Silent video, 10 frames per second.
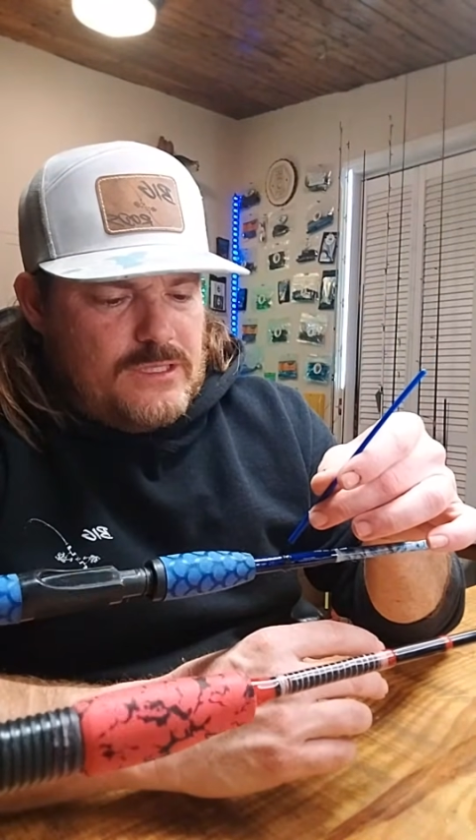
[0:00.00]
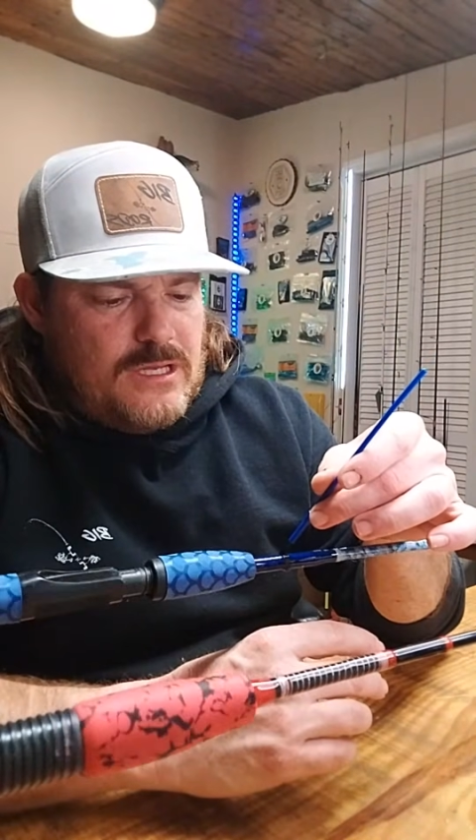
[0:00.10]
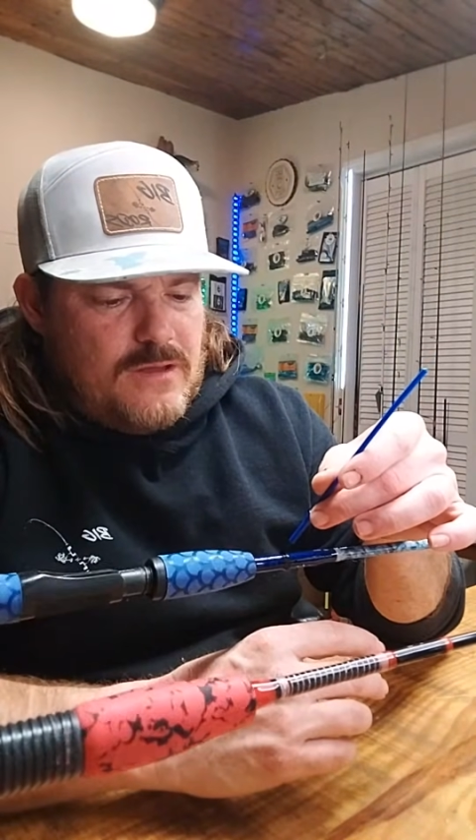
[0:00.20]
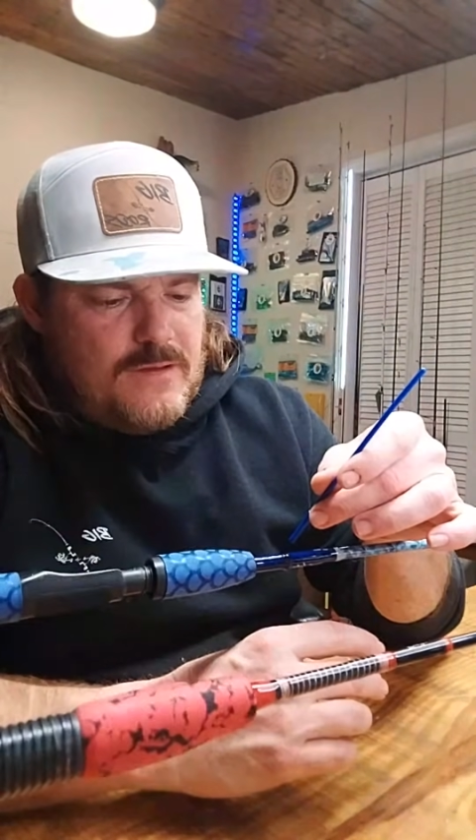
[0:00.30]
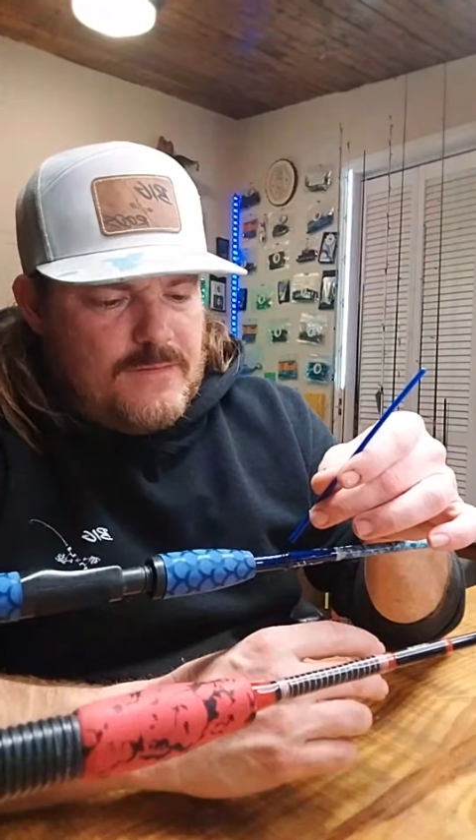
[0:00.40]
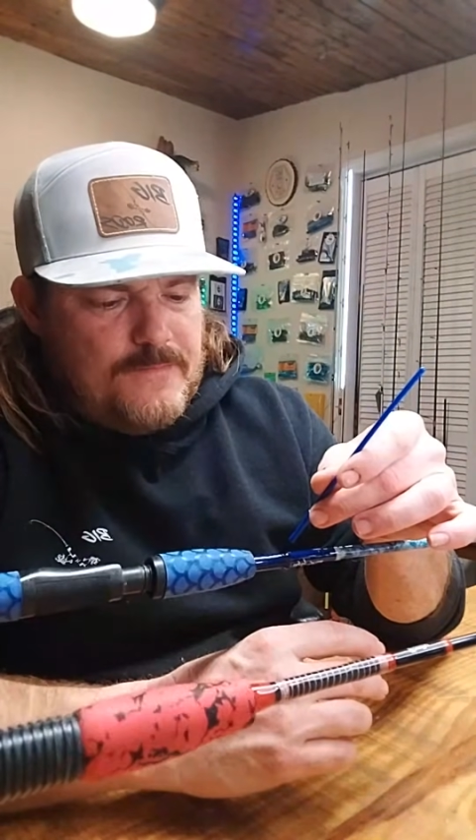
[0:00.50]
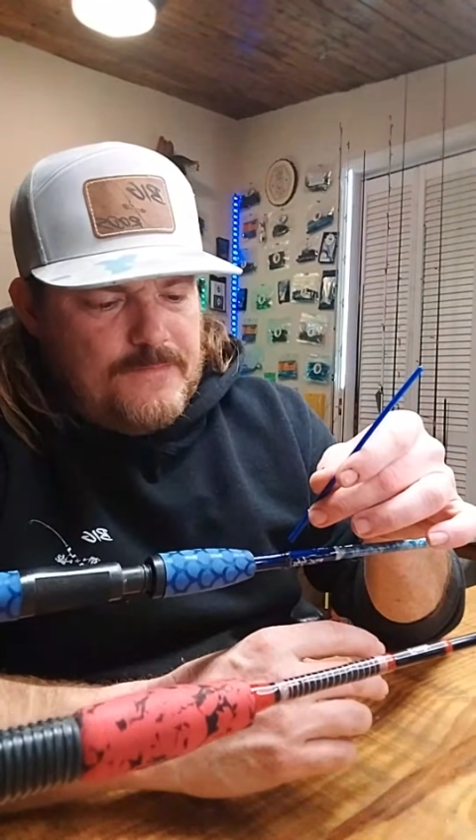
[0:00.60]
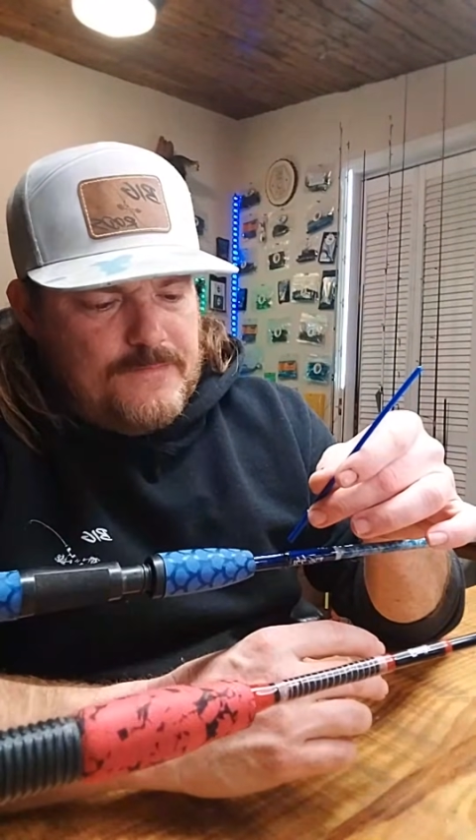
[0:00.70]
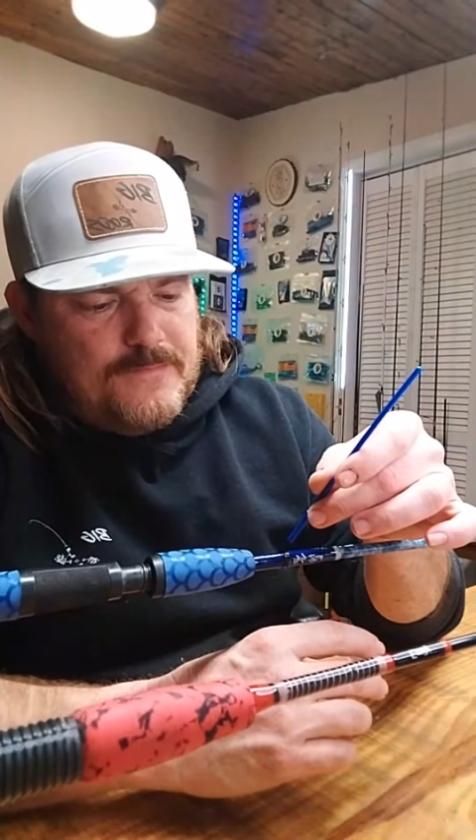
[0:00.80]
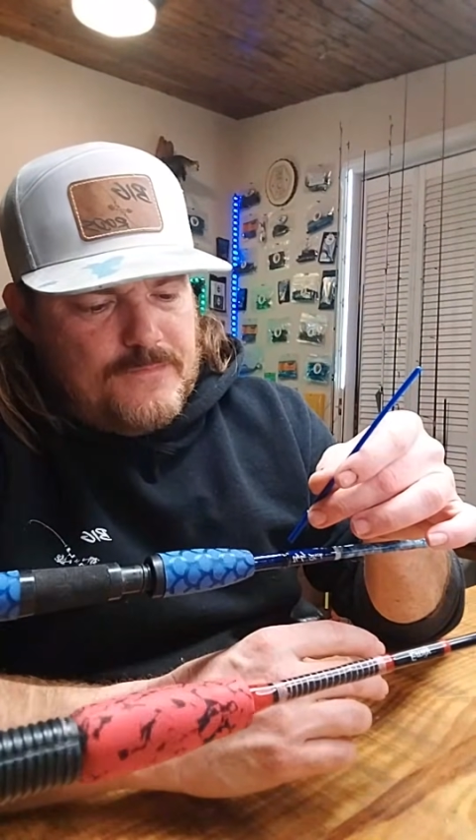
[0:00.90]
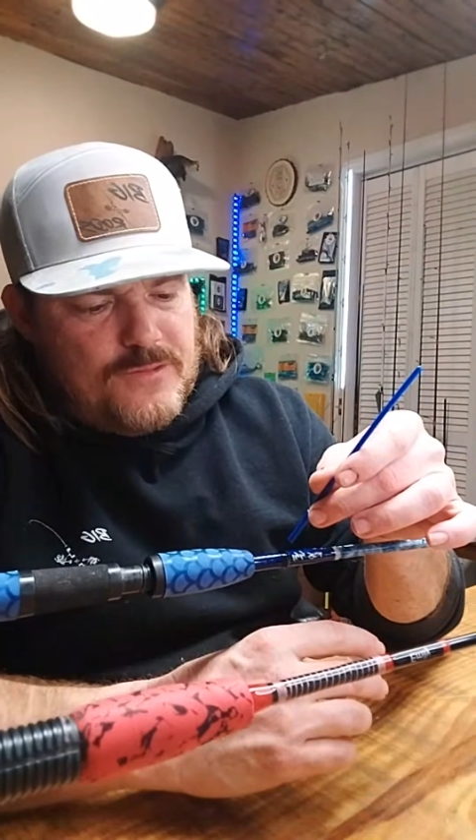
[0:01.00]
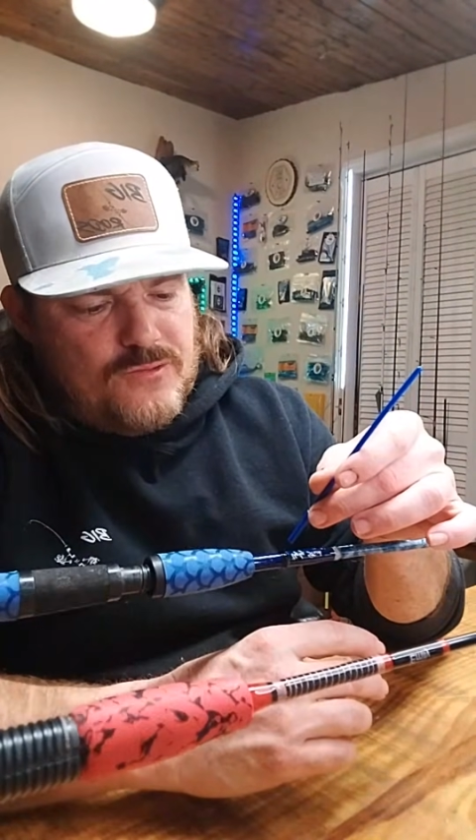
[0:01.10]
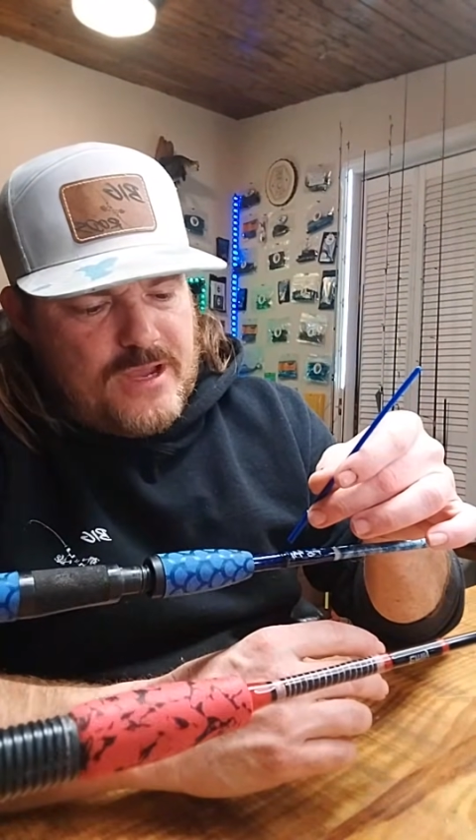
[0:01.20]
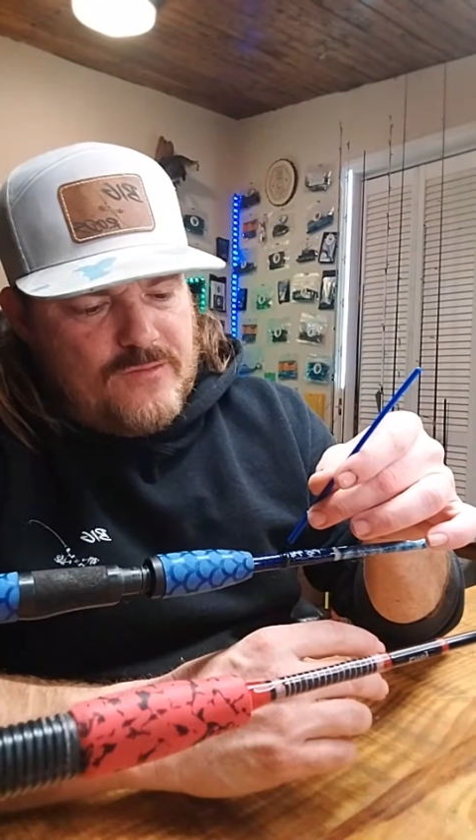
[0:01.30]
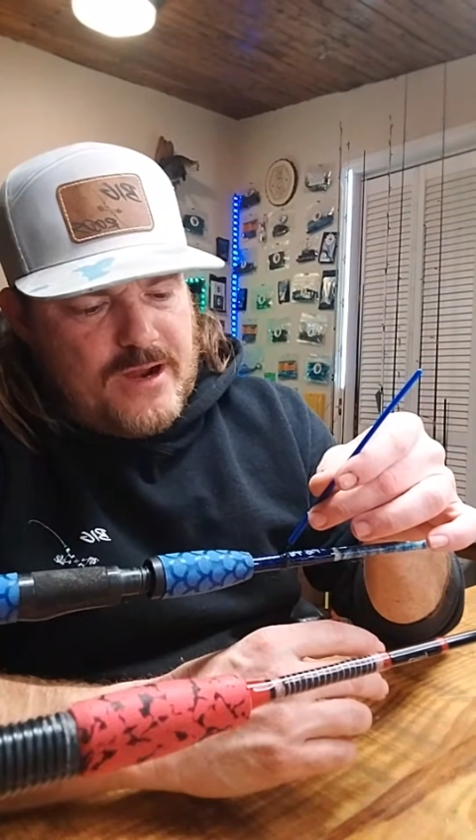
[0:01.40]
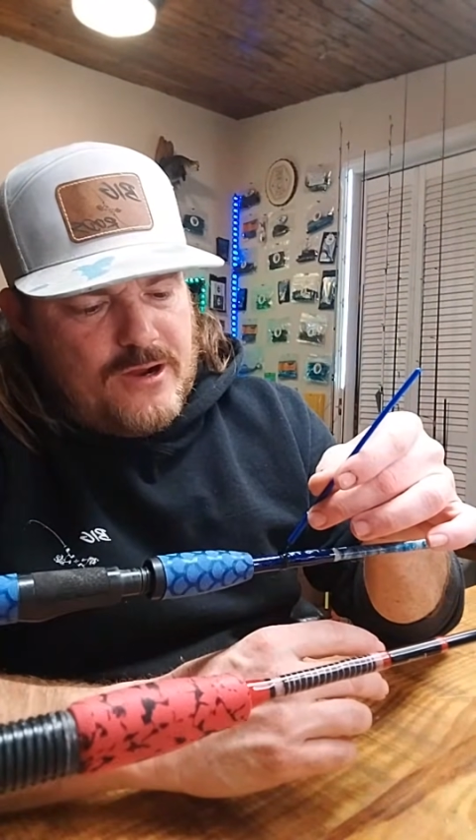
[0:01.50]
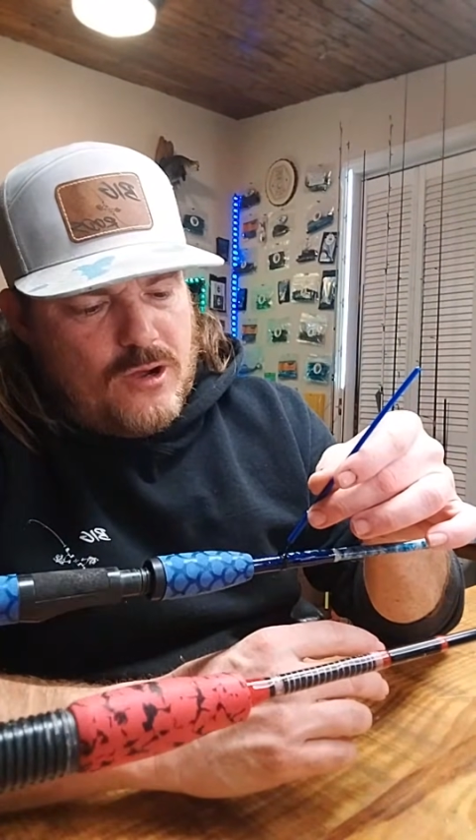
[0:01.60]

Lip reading: thread right here.